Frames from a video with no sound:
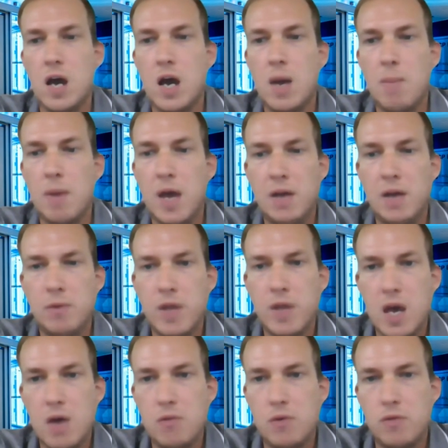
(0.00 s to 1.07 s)
And
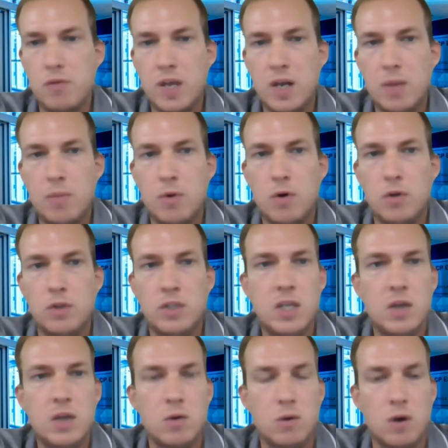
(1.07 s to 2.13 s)
we have available
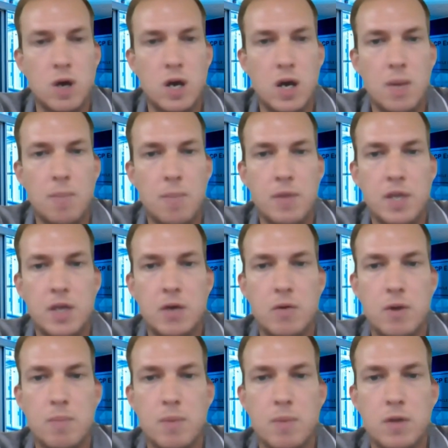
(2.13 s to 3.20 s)
new
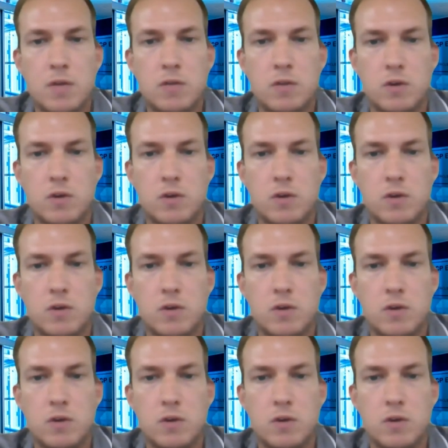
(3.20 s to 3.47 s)
equipment.